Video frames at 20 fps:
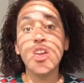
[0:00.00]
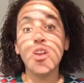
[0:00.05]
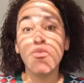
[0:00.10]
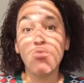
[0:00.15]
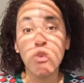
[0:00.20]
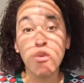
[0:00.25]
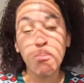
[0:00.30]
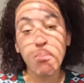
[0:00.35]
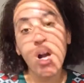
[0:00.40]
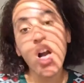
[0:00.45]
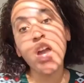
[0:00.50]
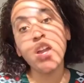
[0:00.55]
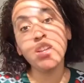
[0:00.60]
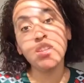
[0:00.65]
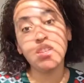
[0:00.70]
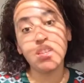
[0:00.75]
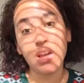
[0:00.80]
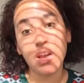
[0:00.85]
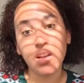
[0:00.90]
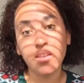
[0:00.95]

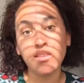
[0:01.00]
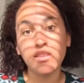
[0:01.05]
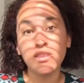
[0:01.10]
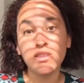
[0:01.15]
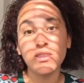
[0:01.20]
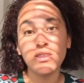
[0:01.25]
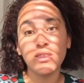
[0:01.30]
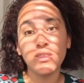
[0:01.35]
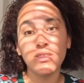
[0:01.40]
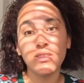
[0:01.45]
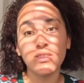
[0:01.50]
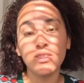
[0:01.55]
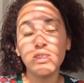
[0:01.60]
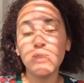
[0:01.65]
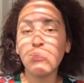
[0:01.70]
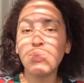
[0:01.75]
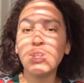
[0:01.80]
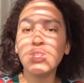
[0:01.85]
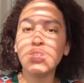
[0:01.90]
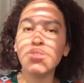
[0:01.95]
remind us,
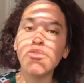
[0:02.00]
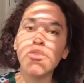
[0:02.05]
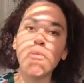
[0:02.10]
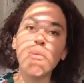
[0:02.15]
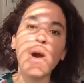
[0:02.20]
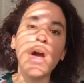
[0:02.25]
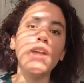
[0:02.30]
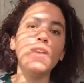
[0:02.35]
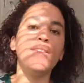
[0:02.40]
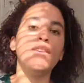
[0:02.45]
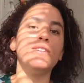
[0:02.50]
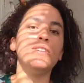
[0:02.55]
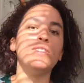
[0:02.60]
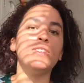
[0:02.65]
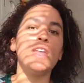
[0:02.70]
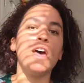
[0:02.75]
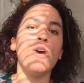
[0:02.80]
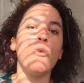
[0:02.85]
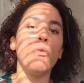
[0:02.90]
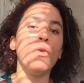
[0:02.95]
simply to remind us
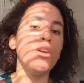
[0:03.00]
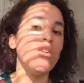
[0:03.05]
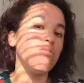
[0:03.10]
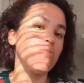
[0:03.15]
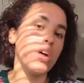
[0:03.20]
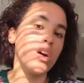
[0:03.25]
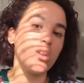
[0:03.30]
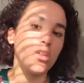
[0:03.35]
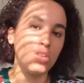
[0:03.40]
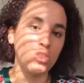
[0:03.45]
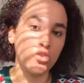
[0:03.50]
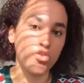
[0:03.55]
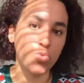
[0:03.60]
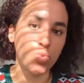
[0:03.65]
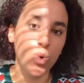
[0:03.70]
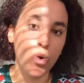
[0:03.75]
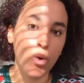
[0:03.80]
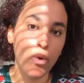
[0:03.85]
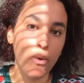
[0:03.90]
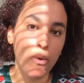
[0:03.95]
that we are not in
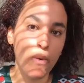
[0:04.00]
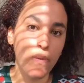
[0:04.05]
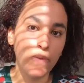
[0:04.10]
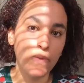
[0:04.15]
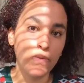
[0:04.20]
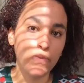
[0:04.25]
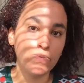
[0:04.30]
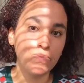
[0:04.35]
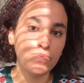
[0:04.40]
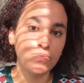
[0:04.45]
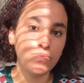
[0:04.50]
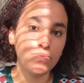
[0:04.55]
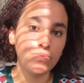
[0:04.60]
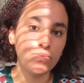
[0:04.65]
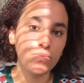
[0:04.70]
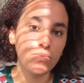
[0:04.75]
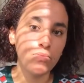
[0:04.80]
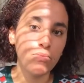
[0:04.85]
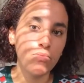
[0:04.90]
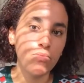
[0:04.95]
control.
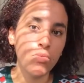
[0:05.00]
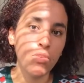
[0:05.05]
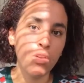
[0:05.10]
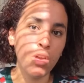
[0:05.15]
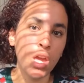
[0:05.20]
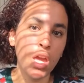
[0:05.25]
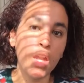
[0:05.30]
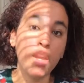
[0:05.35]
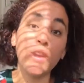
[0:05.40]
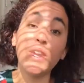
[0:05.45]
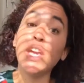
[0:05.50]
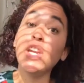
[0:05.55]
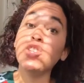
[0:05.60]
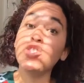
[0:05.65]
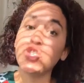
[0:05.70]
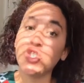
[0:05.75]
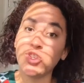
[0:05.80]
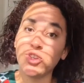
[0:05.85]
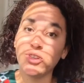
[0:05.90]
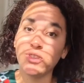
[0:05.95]

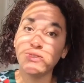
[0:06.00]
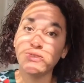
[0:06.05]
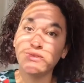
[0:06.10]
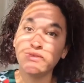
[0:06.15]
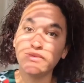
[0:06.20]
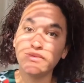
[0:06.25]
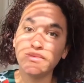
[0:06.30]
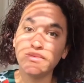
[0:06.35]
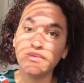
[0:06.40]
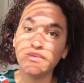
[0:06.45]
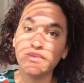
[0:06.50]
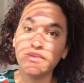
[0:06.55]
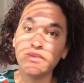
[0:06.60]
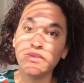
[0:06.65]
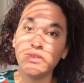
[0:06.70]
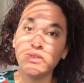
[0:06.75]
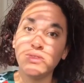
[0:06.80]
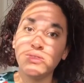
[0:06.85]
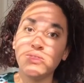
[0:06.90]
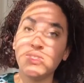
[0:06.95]
Nature,
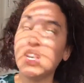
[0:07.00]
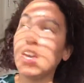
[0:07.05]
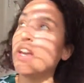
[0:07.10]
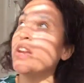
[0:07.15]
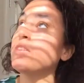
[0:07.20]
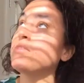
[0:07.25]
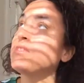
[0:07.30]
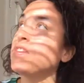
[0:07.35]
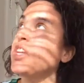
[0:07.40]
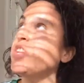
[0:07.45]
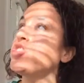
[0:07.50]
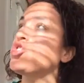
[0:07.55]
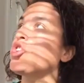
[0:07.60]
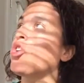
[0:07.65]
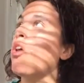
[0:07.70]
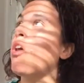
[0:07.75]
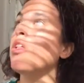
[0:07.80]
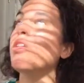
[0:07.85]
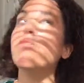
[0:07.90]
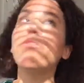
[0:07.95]
okay, nature
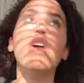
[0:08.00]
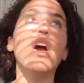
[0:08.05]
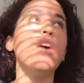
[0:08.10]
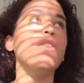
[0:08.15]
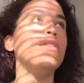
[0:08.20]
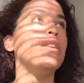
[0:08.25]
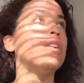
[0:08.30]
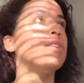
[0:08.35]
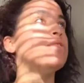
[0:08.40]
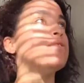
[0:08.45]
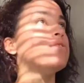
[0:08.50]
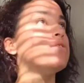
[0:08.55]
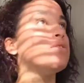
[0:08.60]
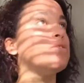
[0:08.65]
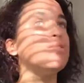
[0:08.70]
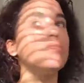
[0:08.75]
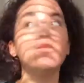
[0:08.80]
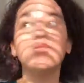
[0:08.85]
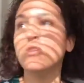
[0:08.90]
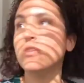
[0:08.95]
all around us,
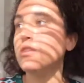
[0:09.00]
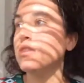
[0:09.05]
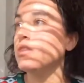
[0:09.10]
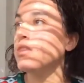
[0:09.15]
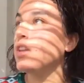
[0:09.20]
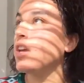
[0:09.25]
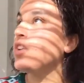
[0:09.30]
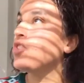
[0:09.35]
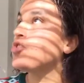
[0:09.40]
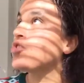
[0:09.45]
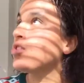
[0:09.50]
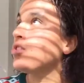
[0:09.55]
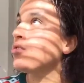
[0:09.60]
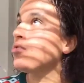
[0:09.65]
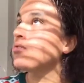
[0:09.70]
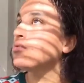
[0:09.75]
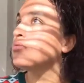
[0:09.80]
nature,